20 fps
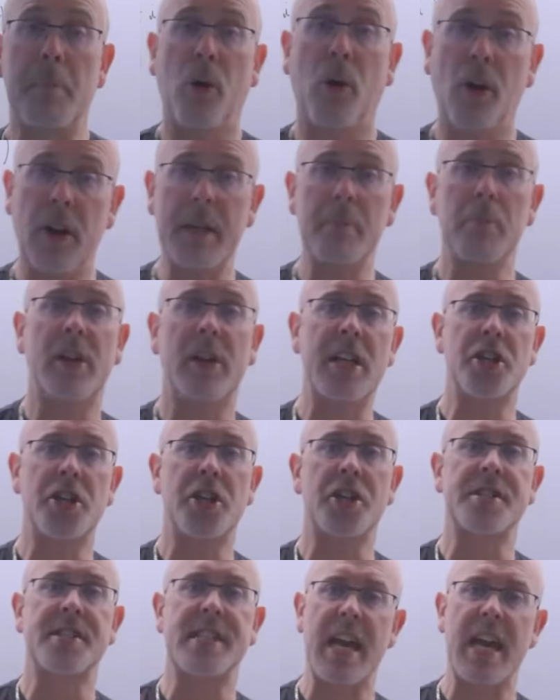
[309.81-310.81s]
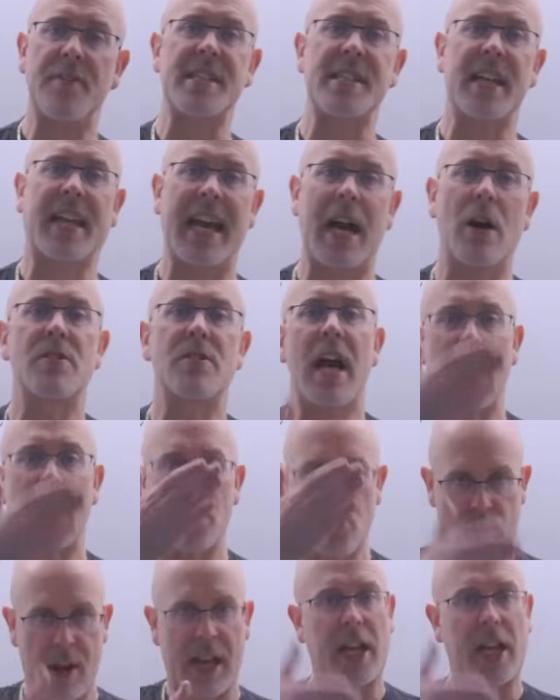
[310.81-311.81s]
be putting money into your savings account
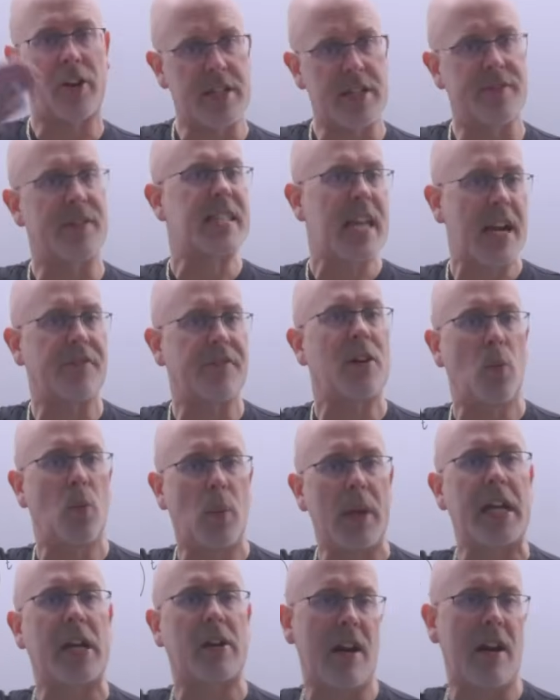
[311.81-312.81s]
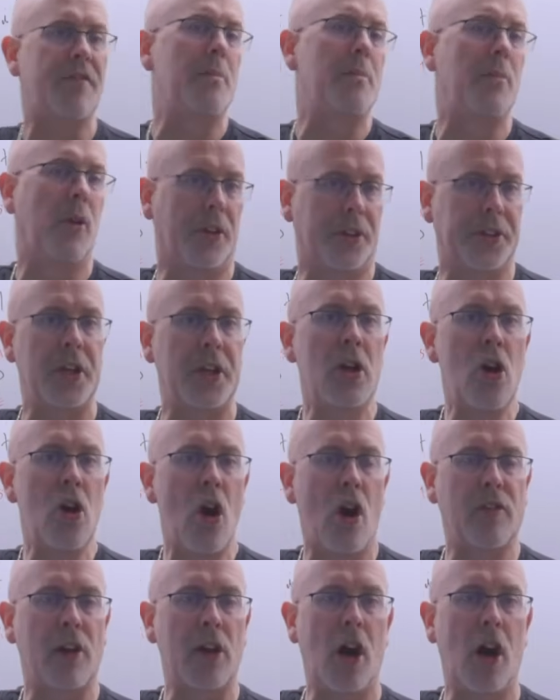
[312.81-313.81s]
at regular intervals, every week or every month,
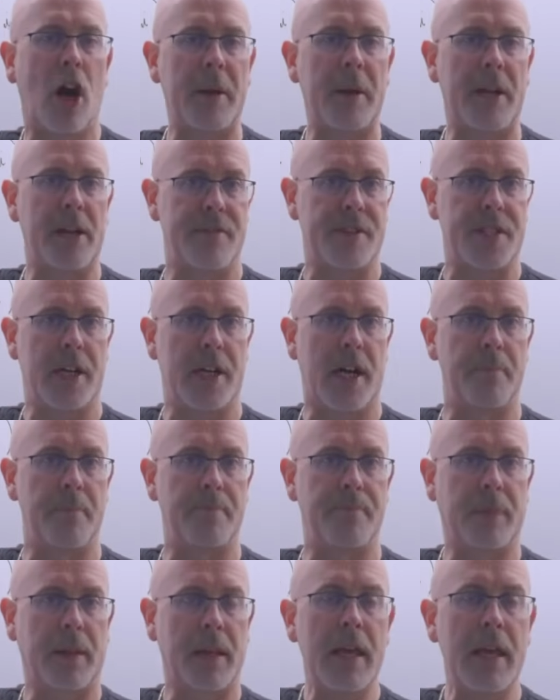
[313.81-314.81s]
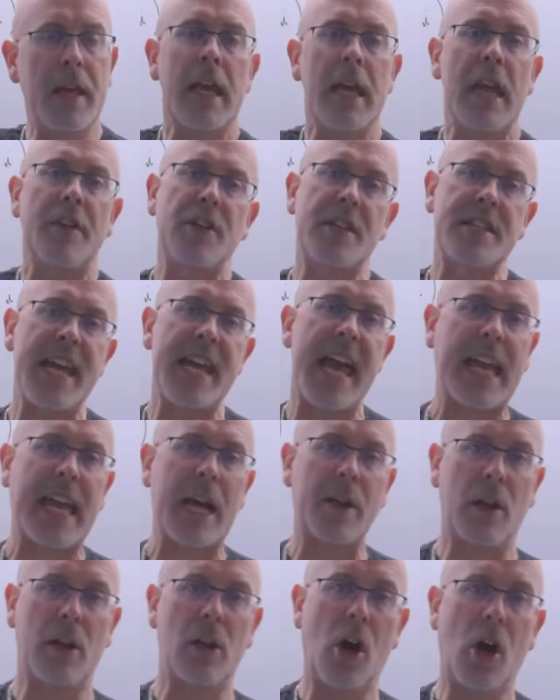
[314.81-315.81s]
over a long period of time. If you take
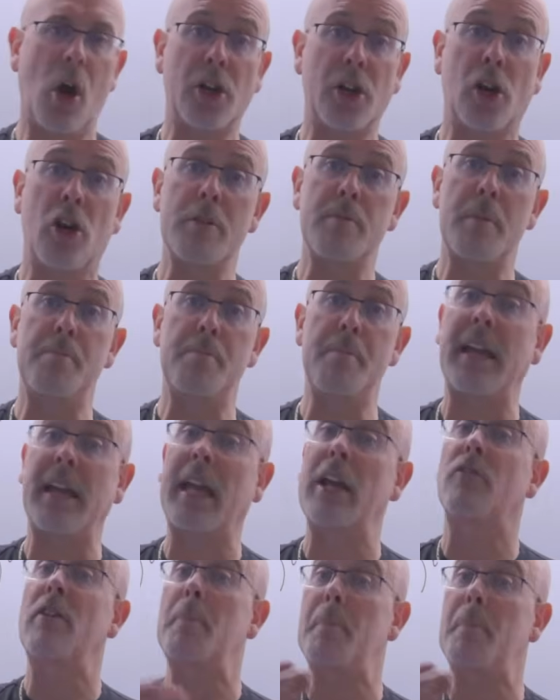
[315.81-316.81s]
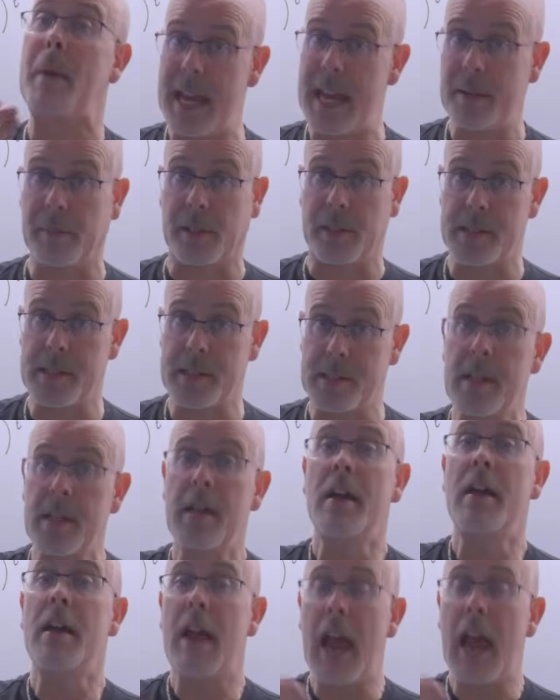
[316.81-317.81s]
out a loan, you're going to be making repayments
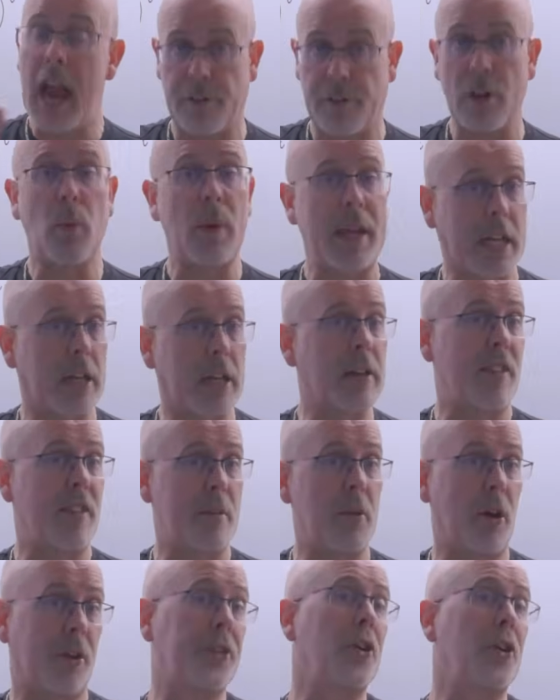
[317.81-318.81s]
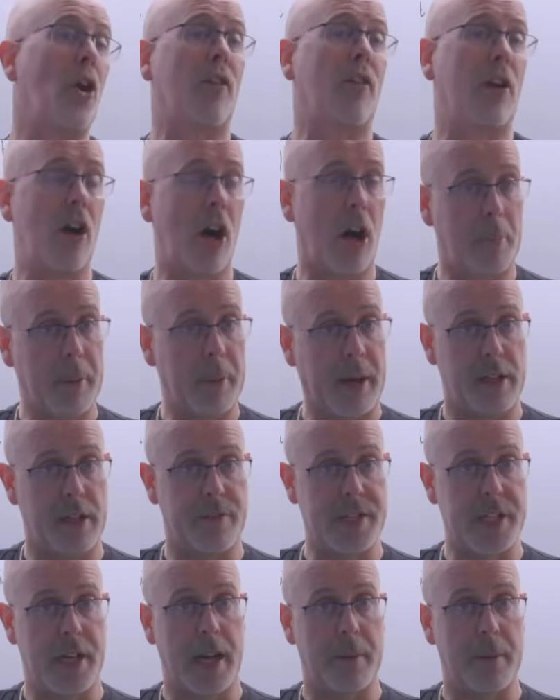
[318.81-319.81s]
every week or every month over a long period
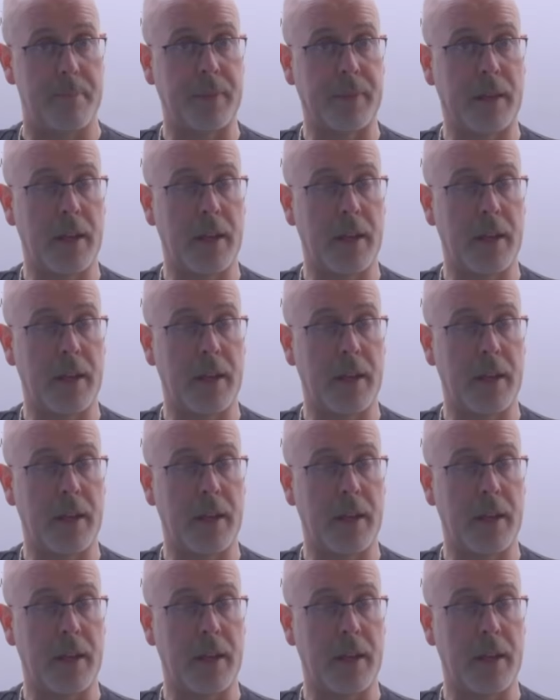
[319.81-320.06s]
of time.